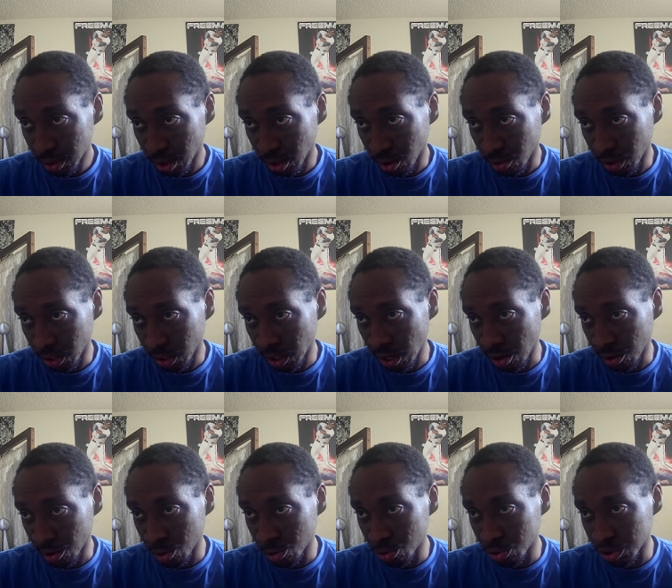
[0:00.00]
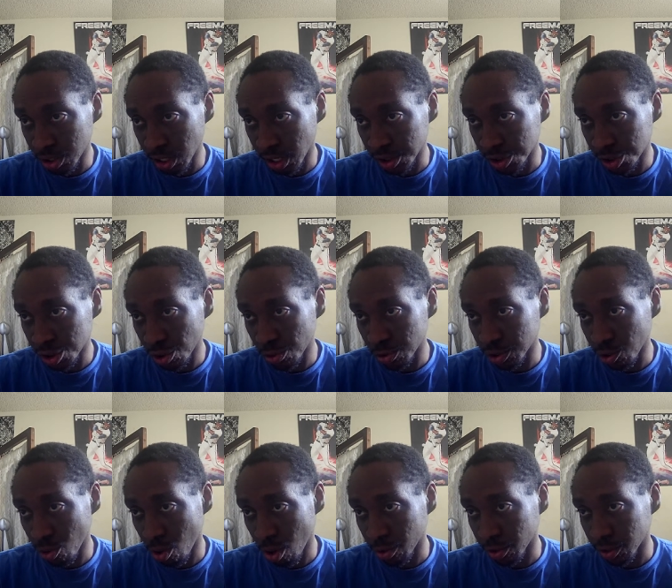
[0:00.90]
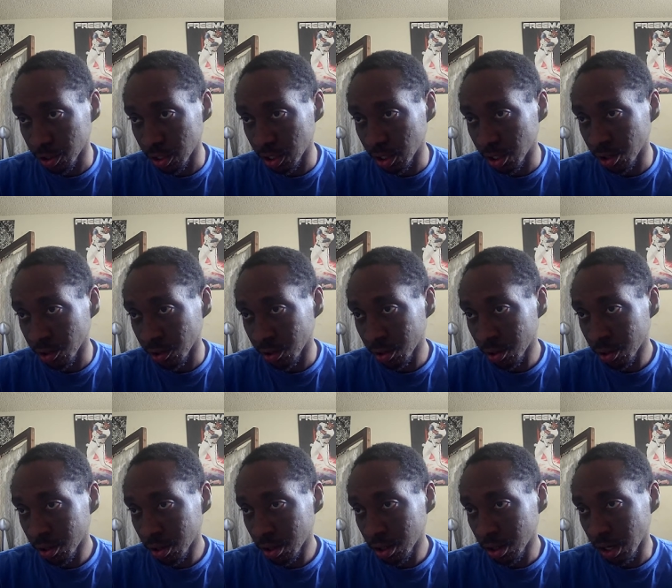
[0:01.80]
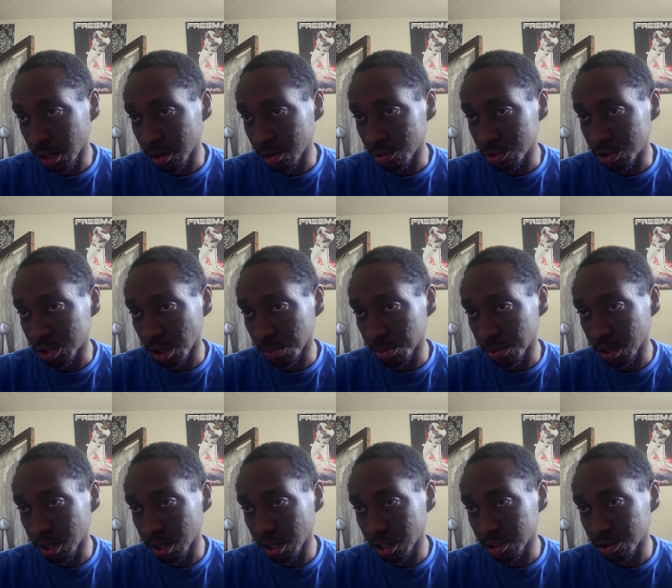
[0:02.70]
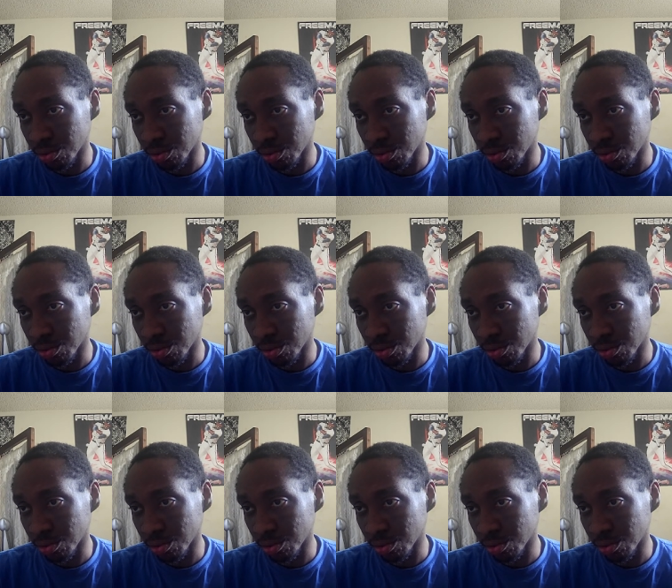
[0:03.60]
Okay, now Kudus got to show his quality here. Got to do something against